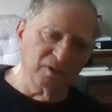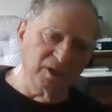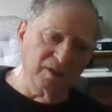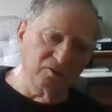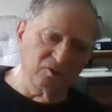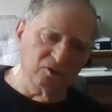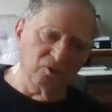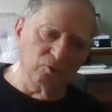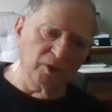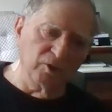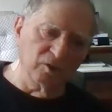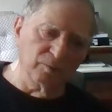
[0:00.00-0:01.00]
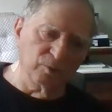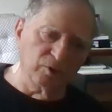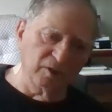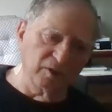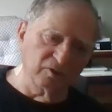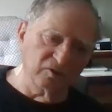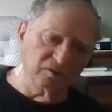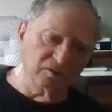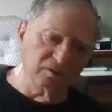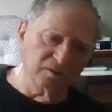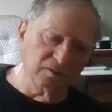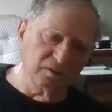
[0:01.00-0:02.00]
and the two radio operators
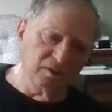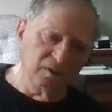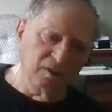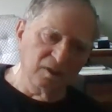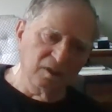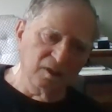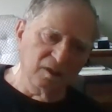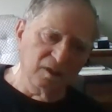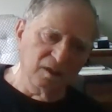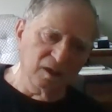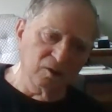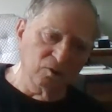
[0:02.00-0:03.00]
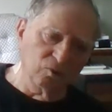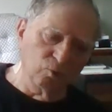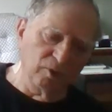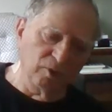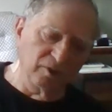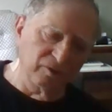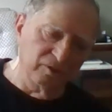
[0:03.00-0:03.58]
are with